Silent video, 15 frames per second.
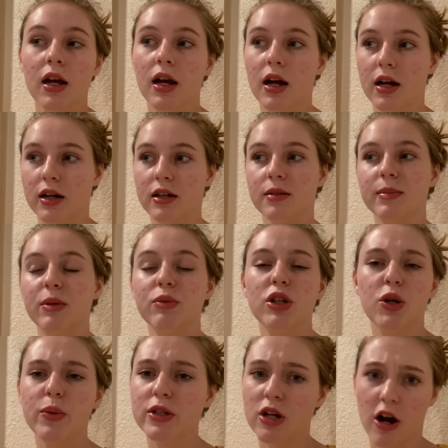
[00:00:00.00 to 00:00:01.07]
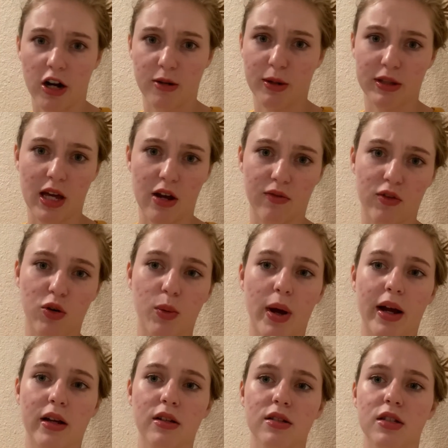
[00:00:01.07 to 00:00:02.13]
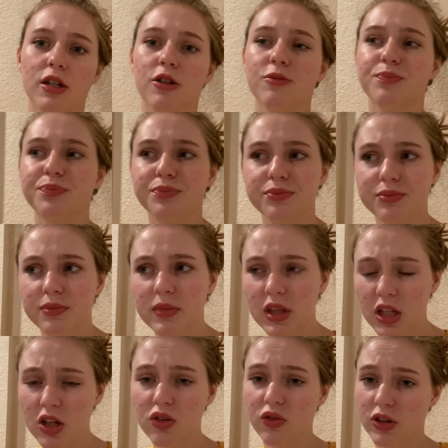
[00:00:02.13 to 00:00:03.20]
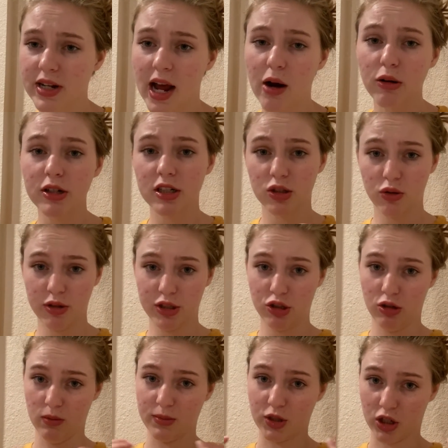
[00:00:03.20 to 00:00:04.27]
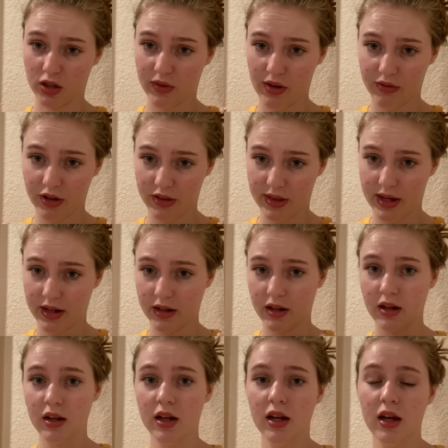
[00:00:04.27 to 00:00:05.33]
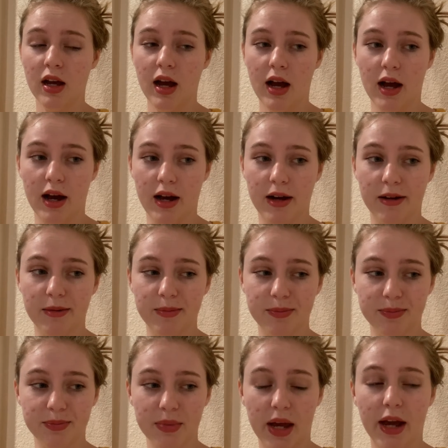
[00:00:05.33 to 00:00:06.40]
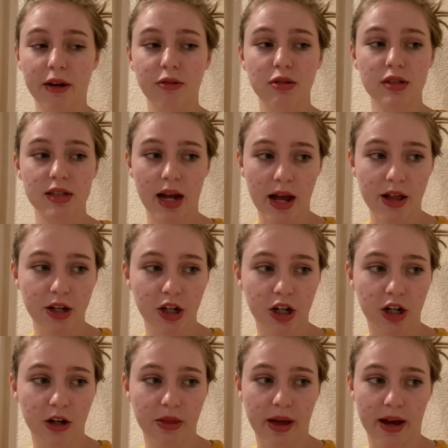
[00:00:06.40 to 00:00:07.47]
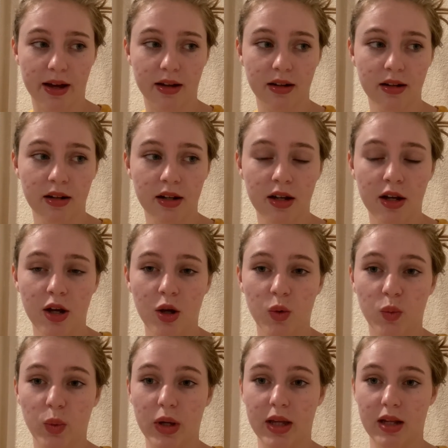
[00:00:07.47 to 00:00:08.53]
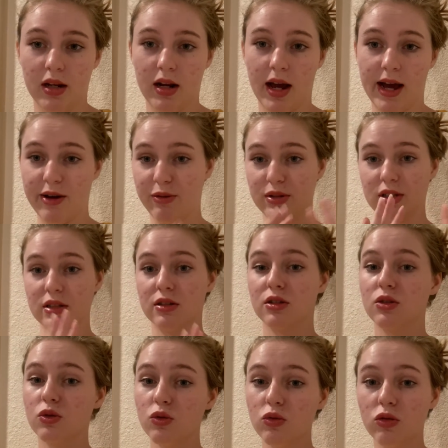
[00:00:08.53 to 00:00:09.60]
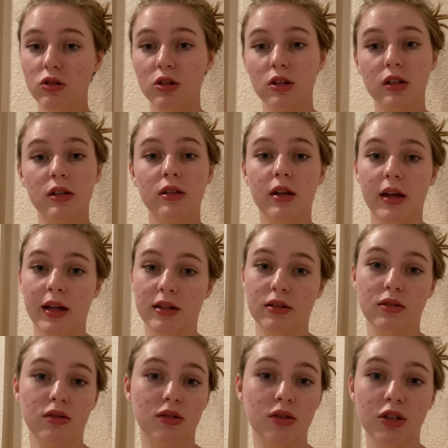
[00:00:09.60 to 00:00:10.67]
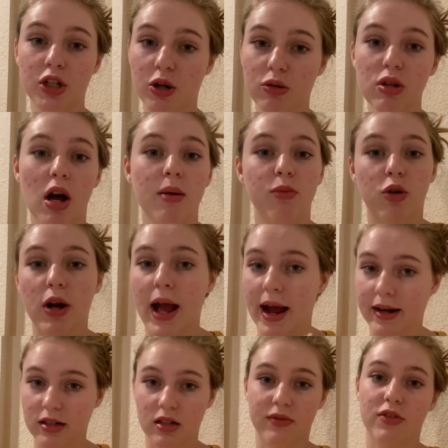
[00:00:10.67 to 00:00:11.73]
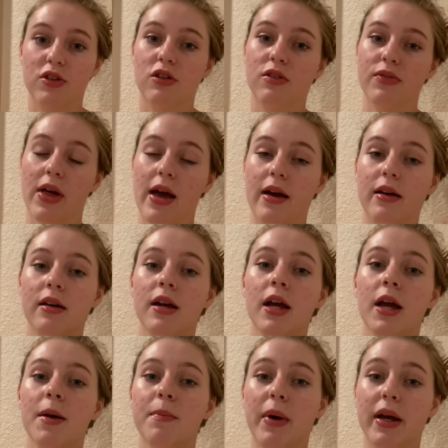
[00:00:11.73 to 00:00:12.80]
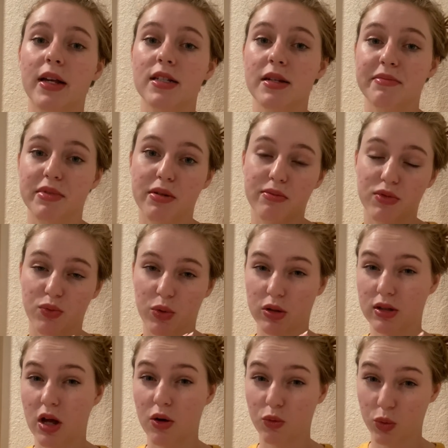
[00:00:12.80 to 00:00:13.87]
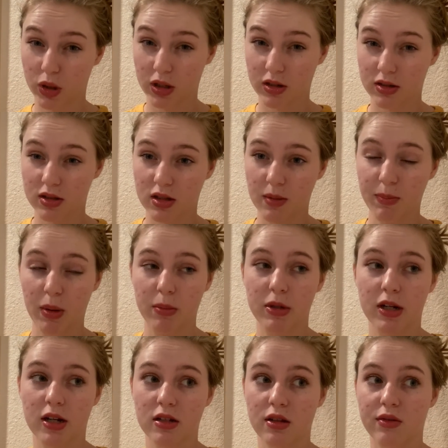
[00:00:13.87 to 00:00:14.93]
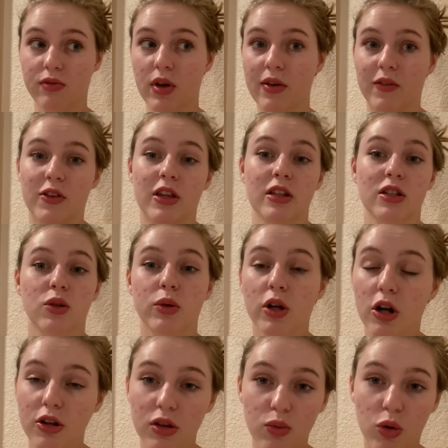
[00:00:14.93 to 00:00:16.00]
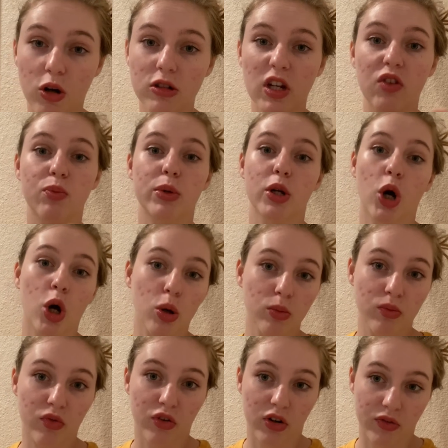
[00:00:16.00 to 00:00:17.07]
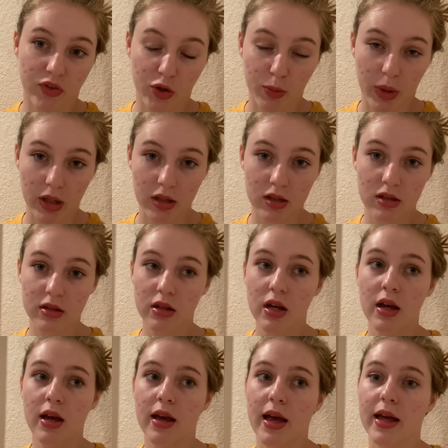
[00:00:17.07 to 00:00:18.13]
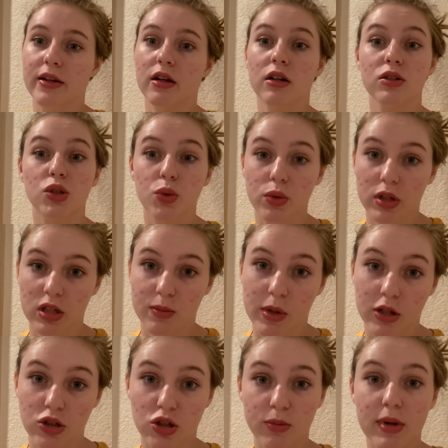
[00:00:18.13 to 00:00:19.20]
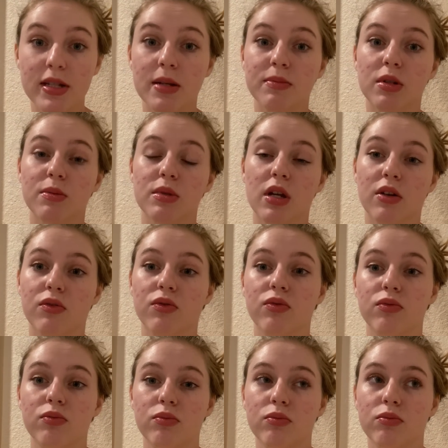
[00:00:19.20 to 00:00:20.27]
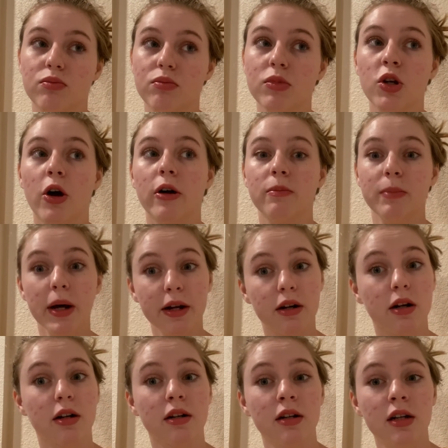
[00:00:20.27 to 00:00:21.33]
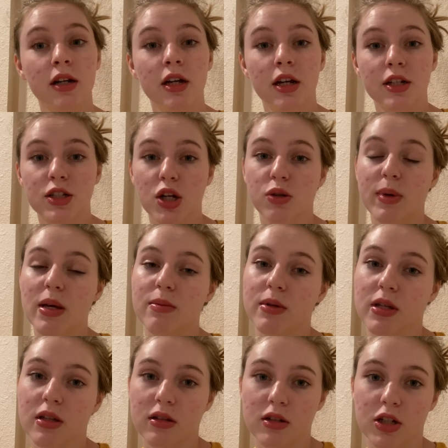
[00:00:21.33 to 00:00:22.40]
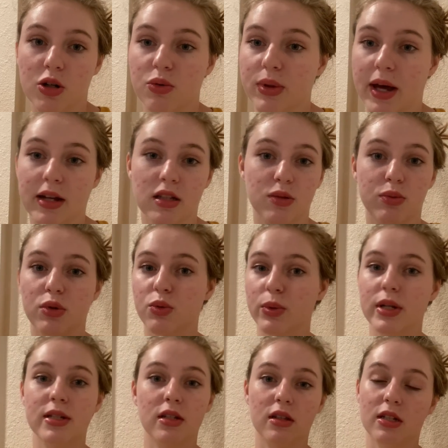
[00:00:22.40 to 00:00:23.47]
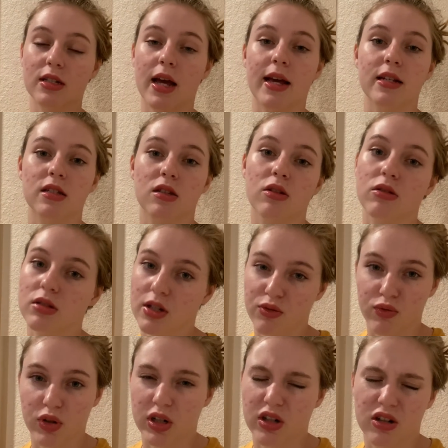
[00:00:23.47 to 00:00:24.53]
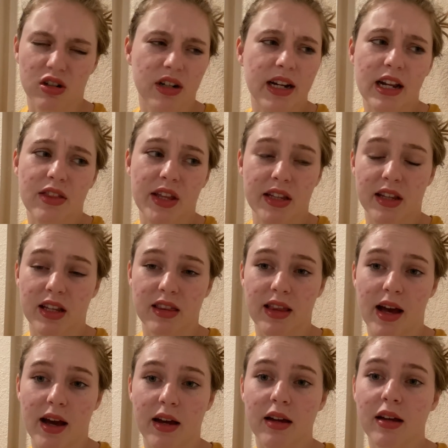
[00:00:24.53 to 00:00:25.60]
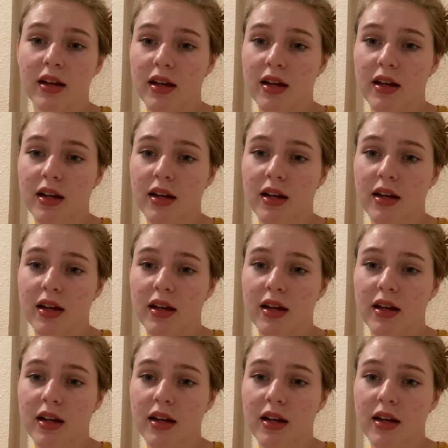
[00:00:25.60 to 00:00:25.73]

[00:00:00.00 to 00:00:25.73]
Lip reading: And we talked about that for a while. So for now, we're just going to observe everything. I was telling her that when I was in school and, a lot more active and all of that, my symptoms were a lot worse. But because of everything that's going on in the world, I've been home for a few months and not doing as much. So my symptoms have gotten better. So maybe, you know, that's the reason the tests look different or anything like that.